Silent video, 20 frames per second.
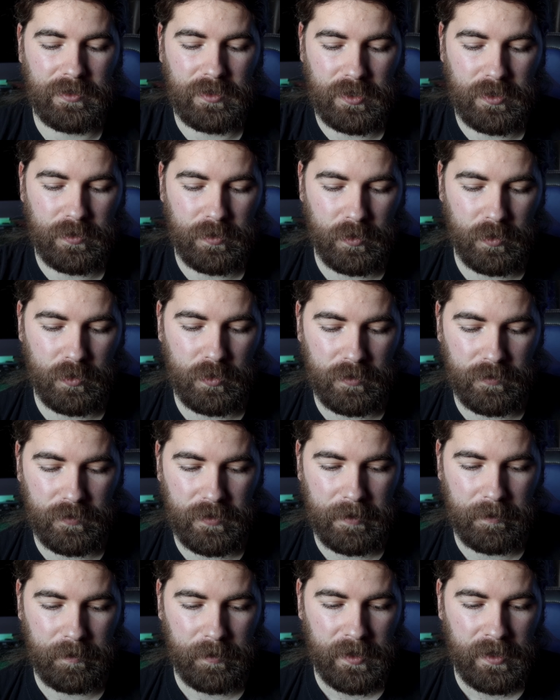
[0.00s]
onto all of
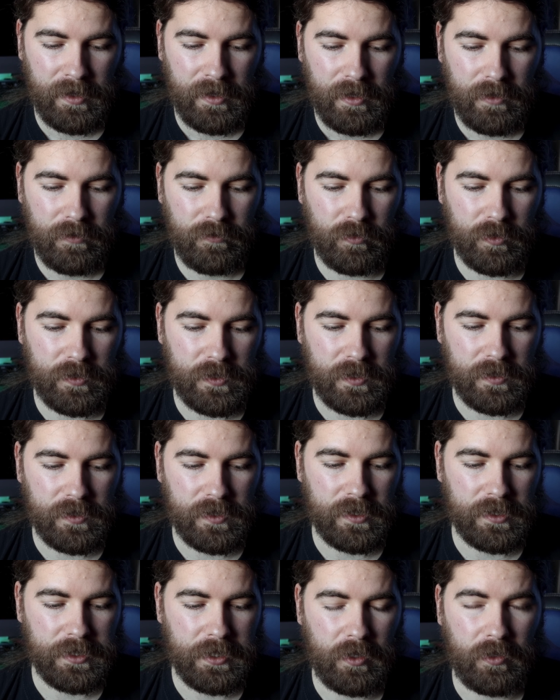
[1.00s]
them? For
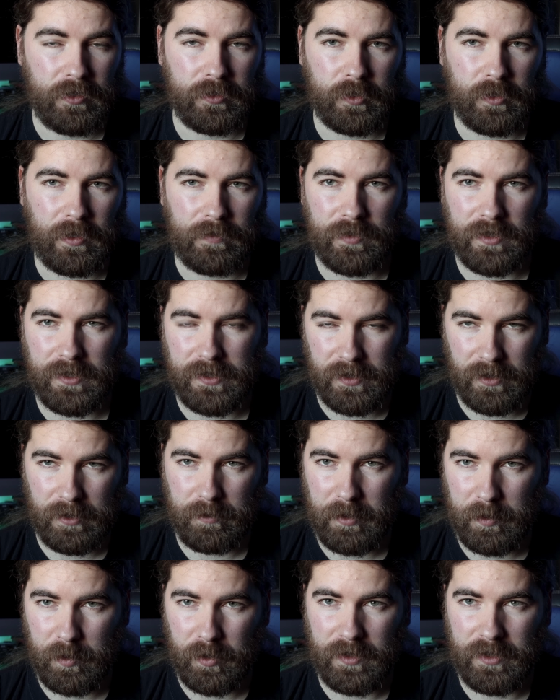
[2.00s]
instance, there's a lot of graphic design
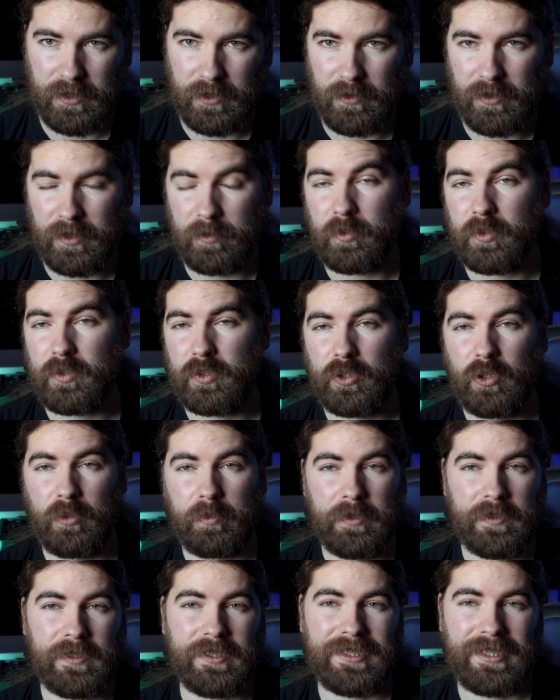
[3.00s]
people that know they want to
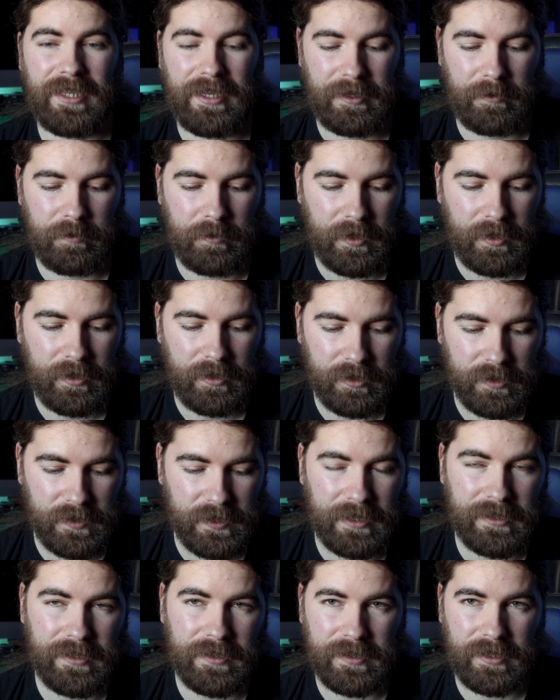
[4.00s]
copy the same
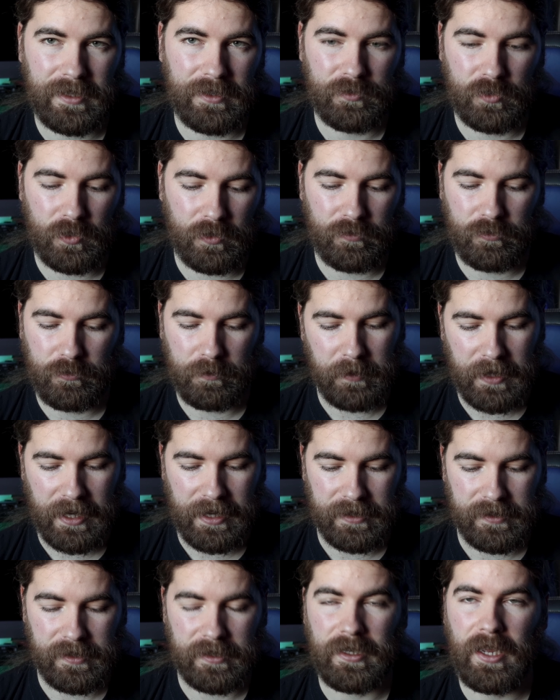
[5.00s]
settings that they've got from
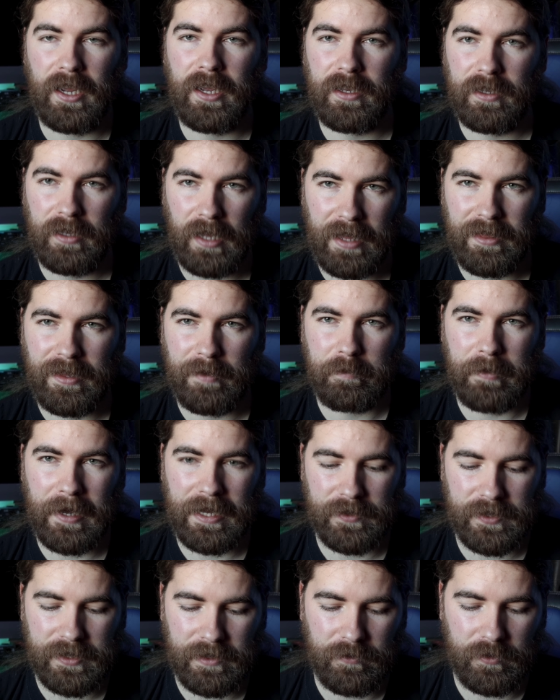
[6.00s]
layer to layer and then
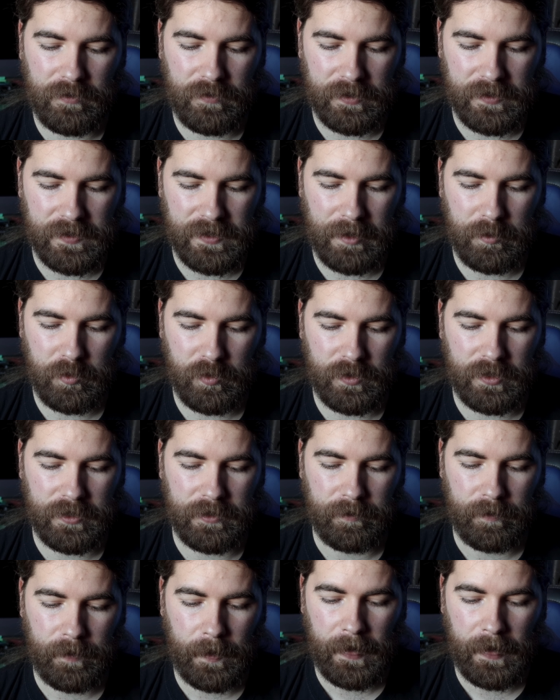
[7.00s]
bounce everything separately.